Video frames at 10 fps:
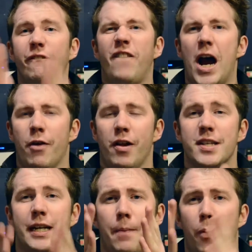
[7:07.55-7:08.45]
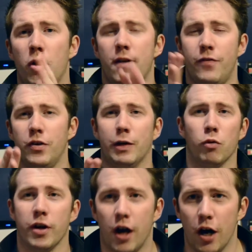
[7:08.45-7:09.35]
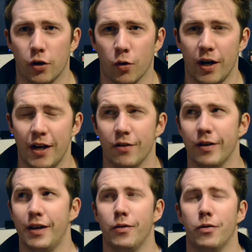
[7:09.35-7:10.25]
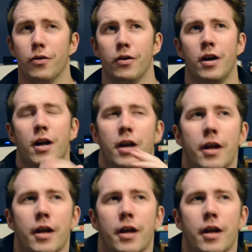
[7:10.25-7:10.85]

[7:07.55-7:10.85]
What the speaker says: firing us like a point of view, like we're in Hardcore Henry, or